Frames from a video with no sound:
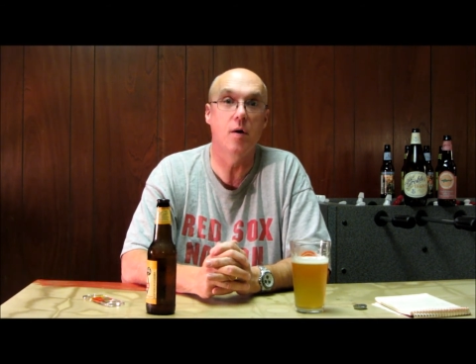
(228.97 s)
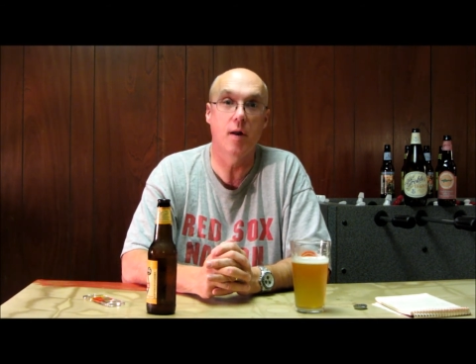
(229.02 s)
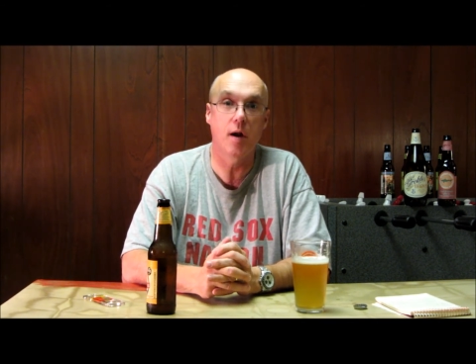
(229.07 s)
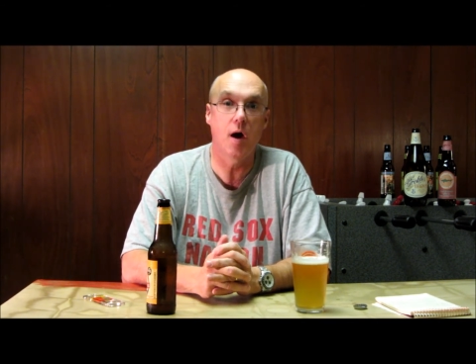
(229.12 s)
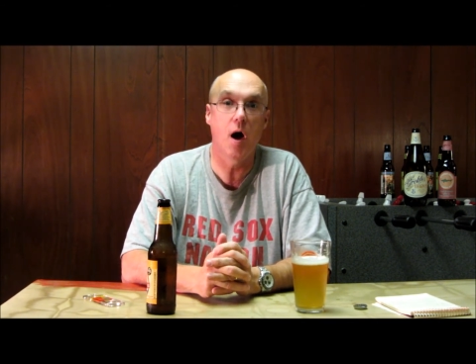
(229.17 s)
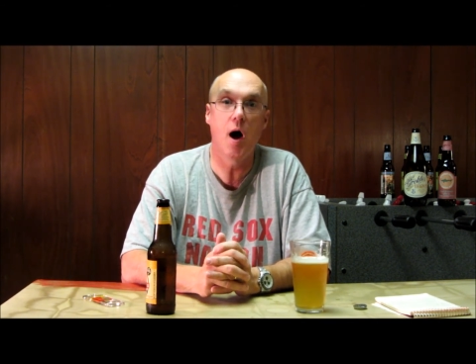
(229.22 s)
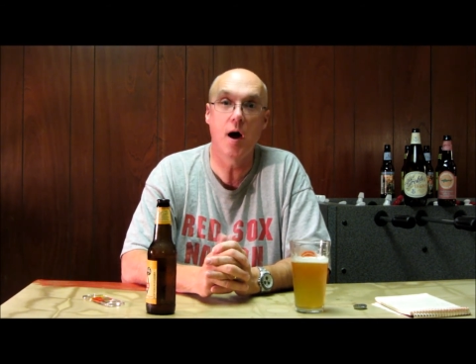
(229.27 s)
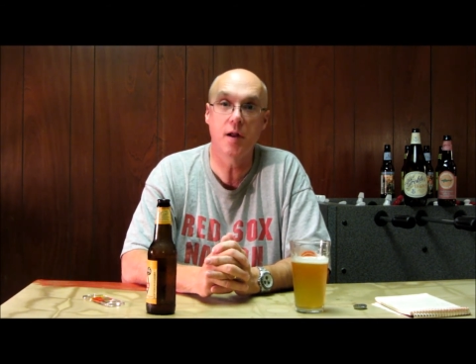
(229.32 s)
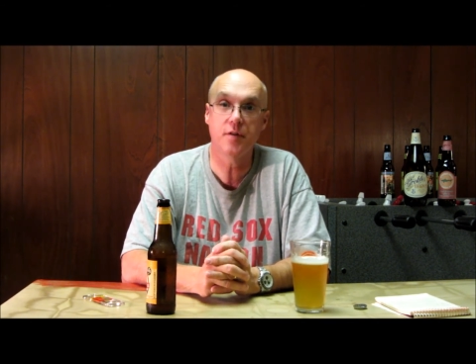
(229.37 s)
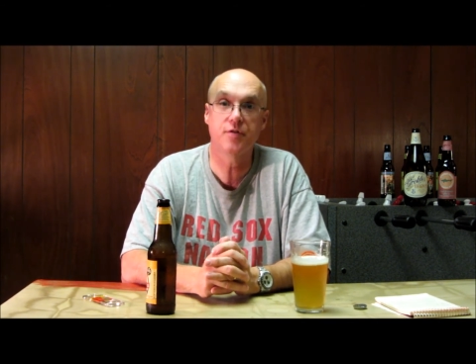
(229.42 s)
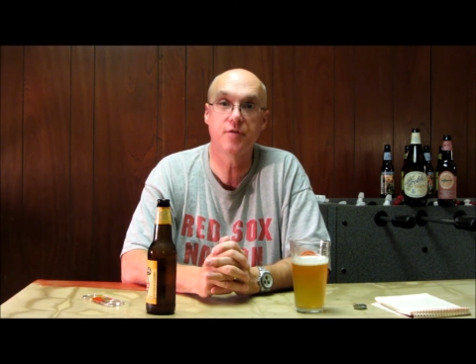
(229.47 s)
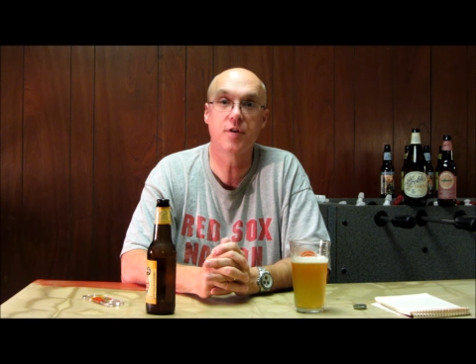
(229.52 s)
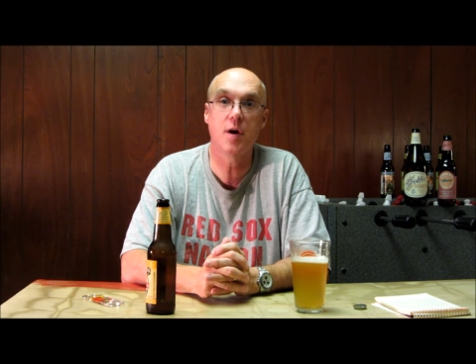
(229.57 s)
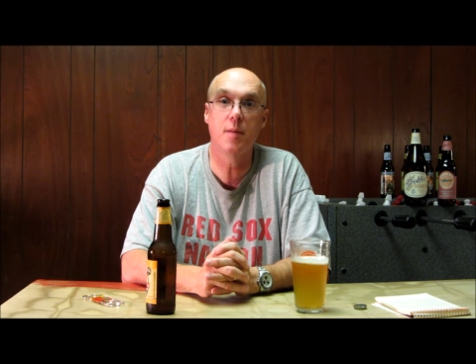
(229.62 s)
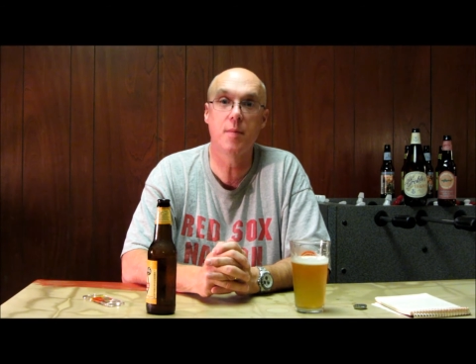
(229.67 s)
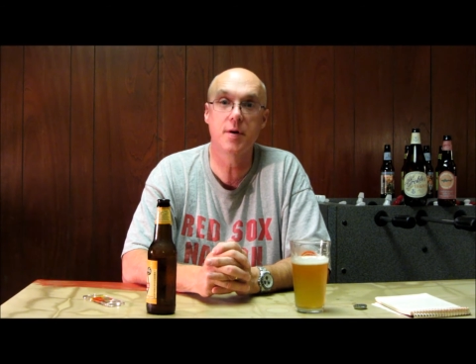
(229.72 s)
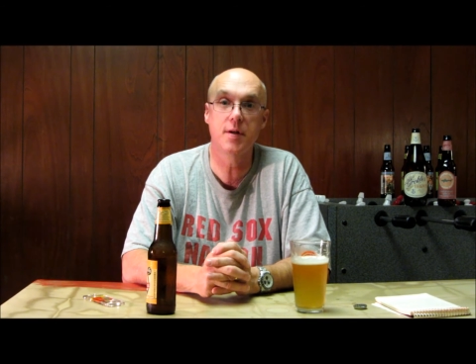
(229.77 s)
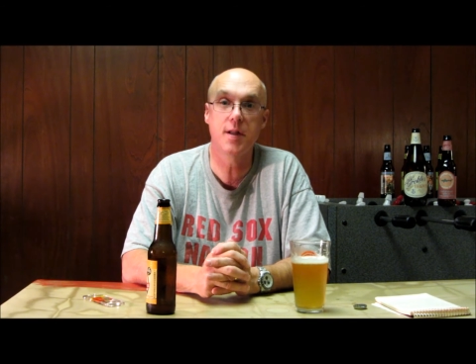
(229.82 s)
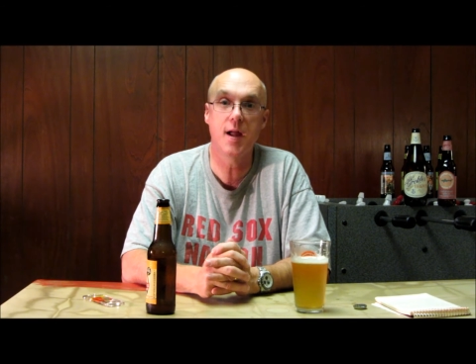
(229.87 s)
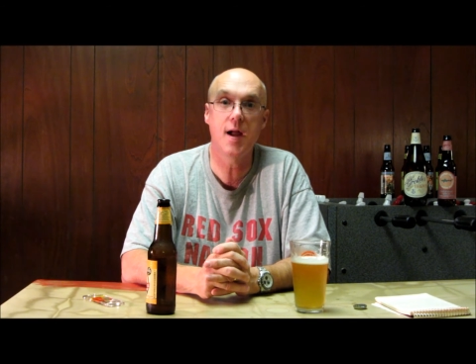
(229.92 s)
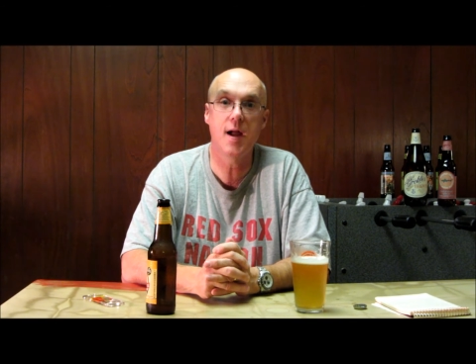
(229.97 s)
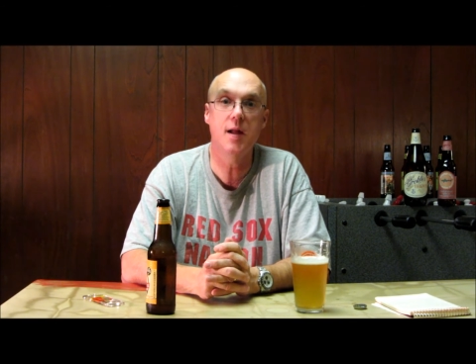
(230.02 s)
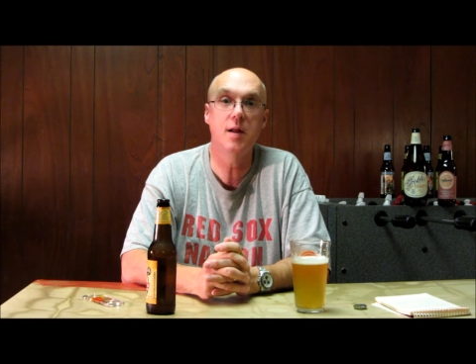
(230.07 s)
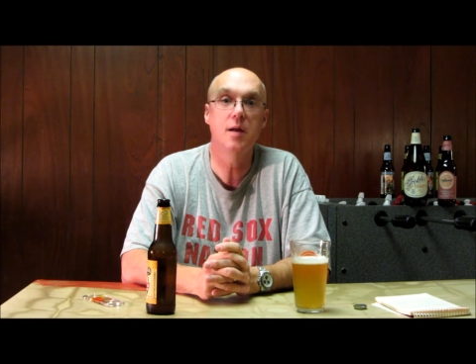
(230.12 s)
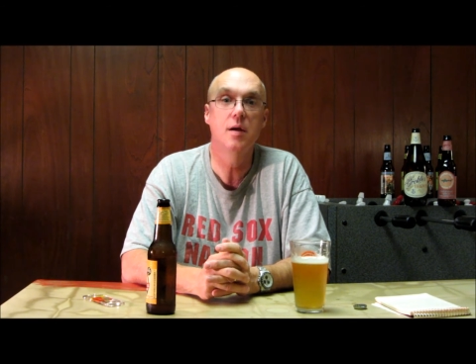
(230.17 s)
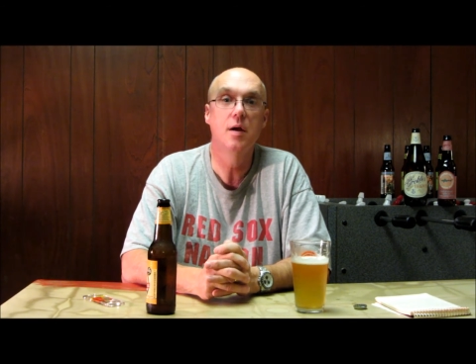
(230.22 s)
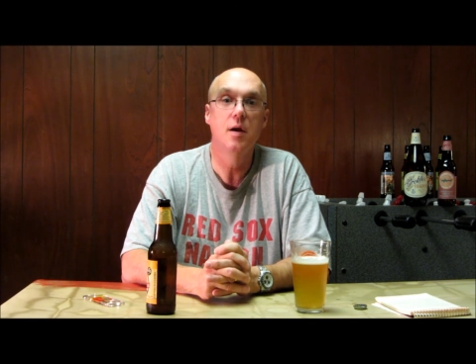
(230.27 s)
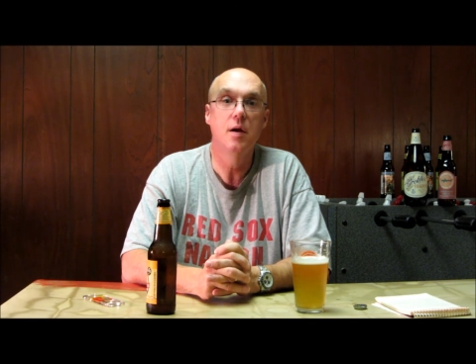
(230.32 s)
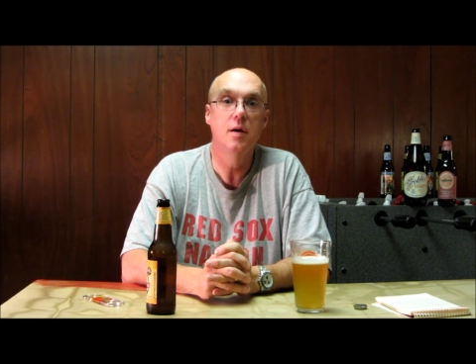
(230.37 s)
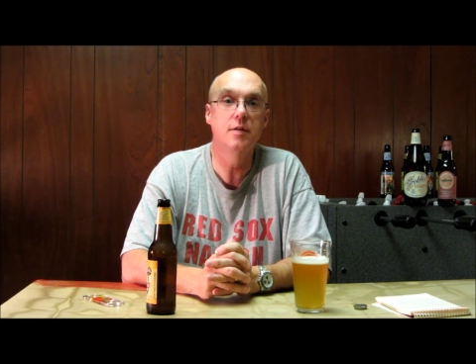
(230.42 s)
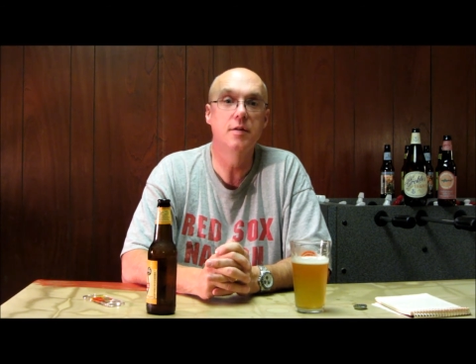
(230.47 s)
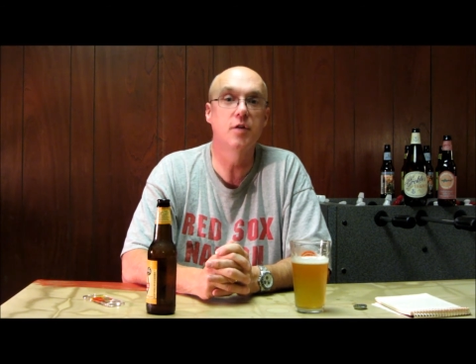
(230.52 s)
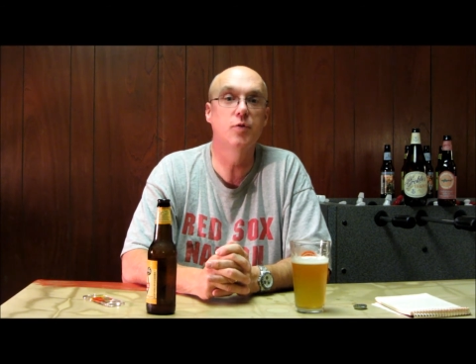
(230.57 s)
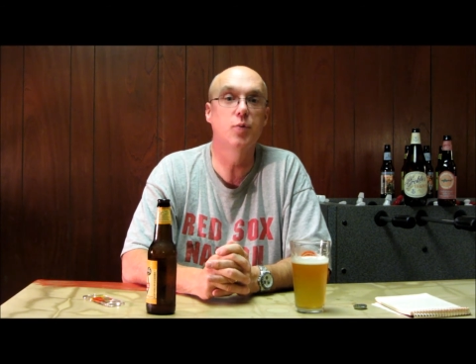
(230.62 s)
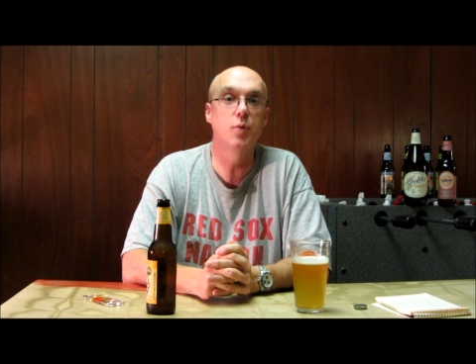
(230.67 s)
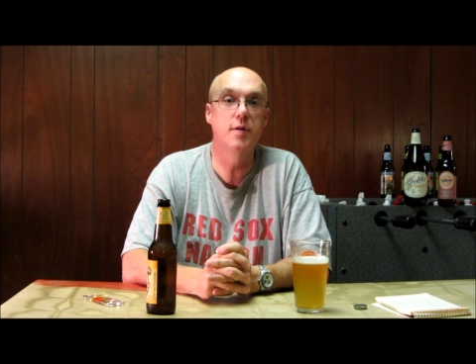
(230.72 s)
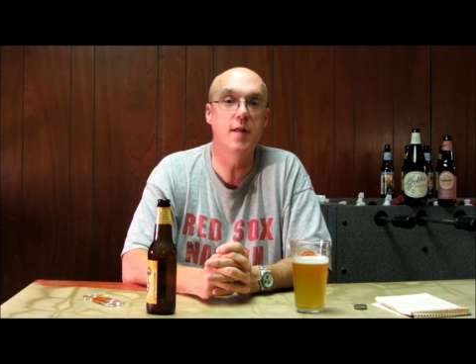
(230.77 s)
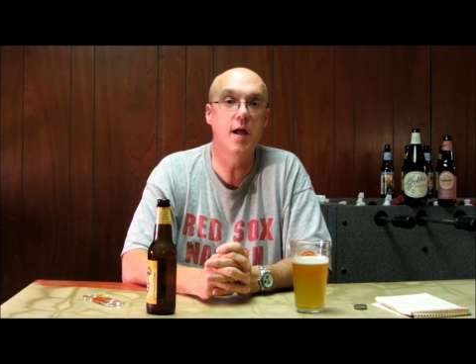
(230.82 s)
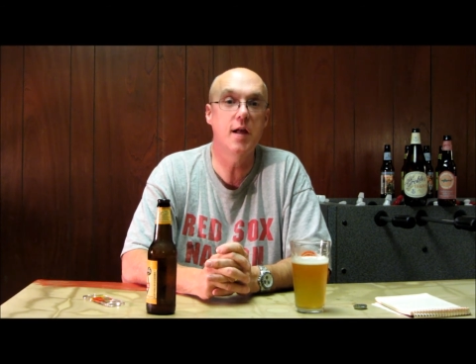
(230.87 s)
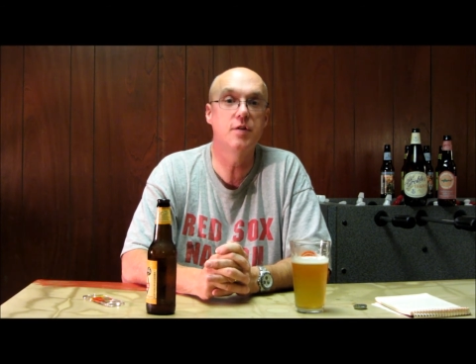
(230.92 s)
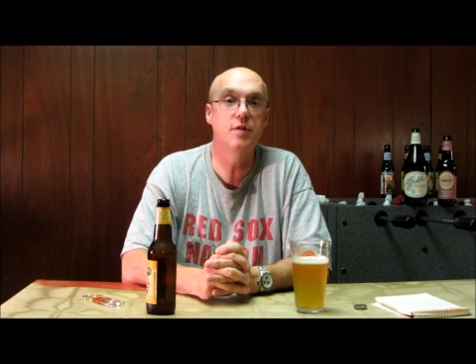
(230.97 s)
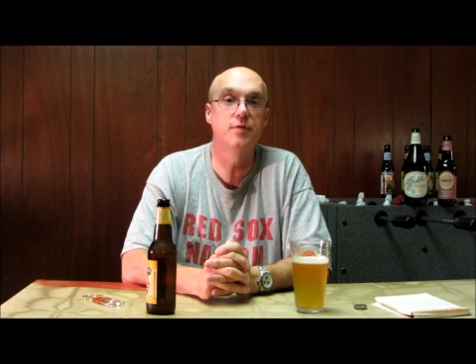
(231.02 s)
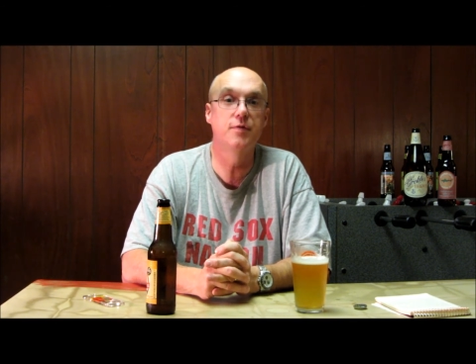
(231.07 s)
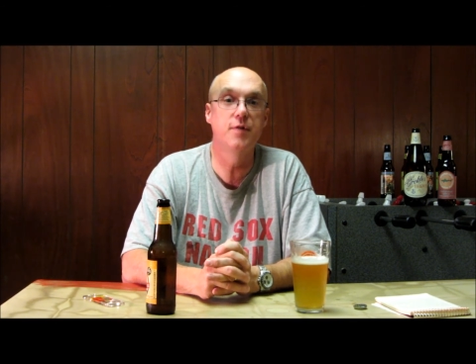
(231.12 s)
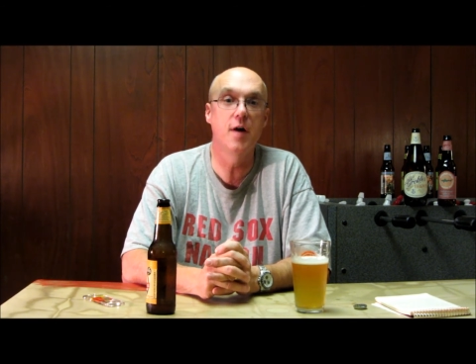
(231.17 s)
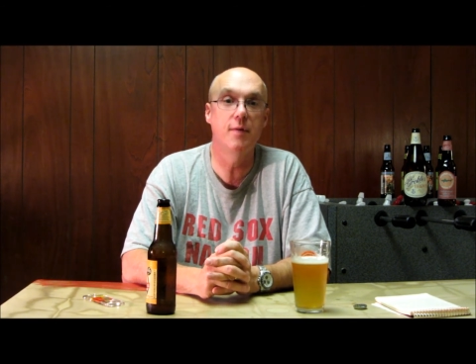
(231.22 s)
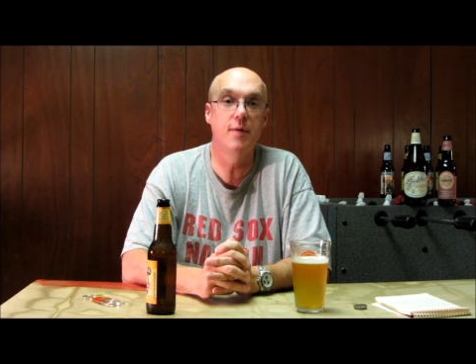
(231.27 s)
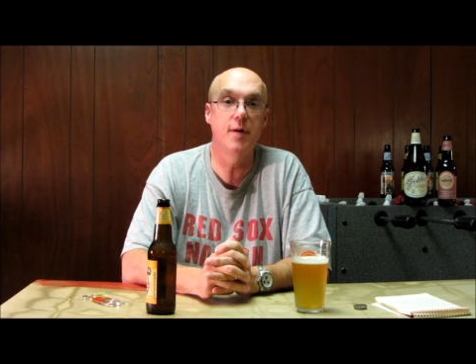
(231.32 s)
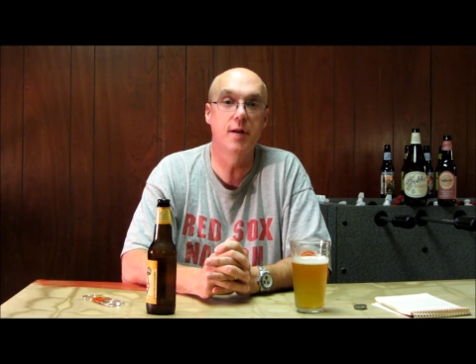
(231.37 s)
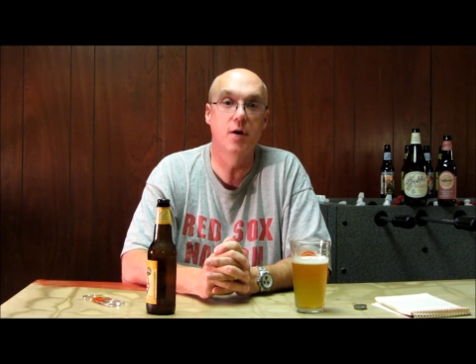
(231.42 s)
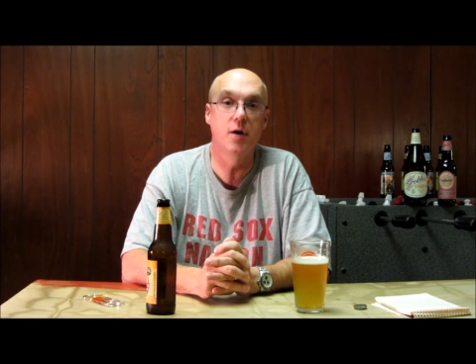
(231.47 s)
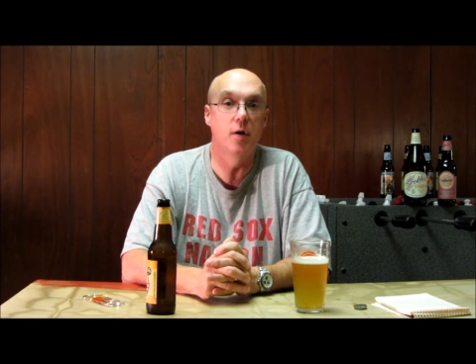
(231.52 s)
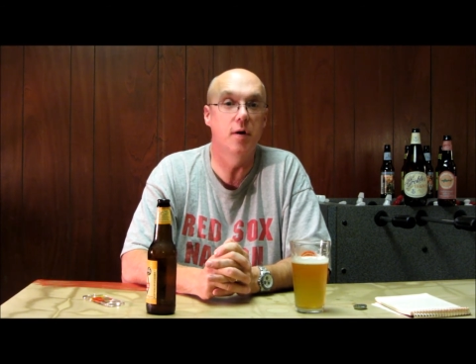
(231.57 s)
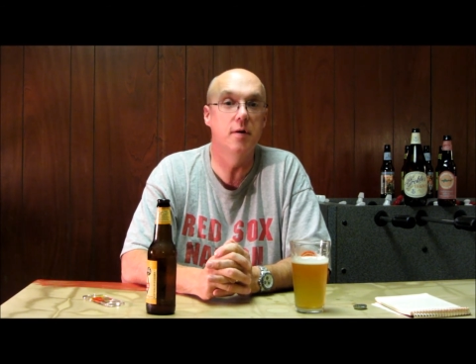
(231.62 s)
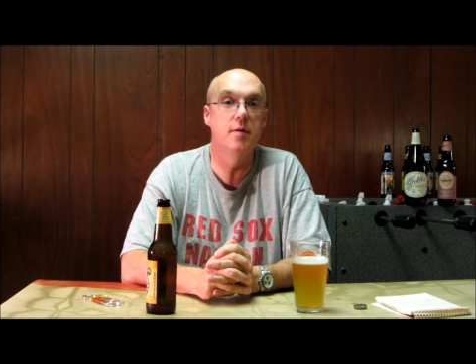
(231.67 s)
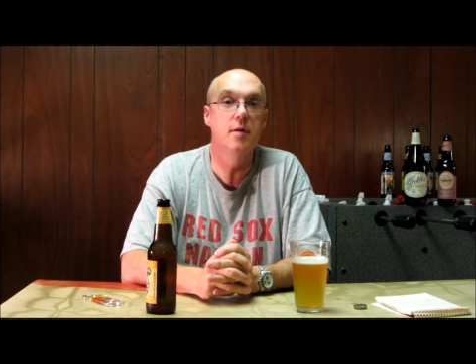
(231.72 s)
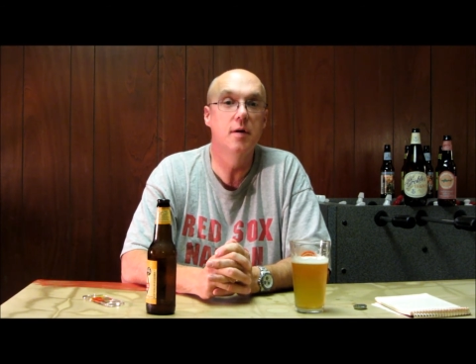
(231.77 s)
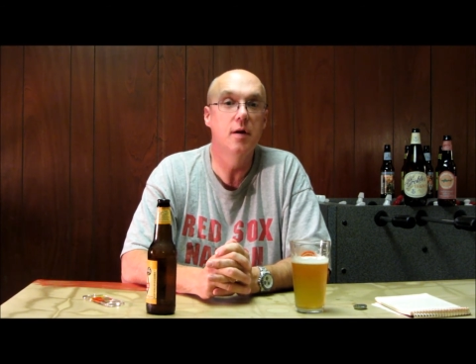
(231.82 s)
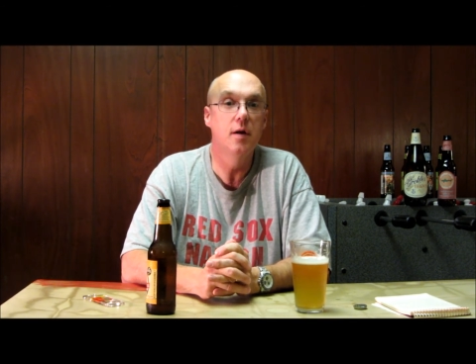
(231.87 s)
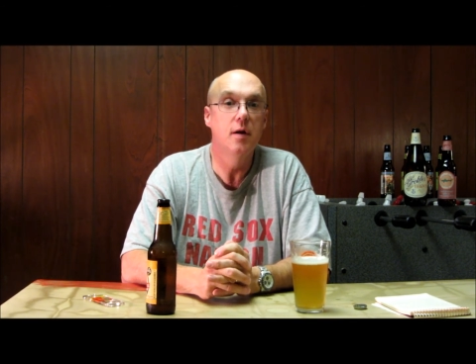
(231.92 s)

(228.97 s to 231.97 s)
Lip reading: On a hot summer day, this would taste very good.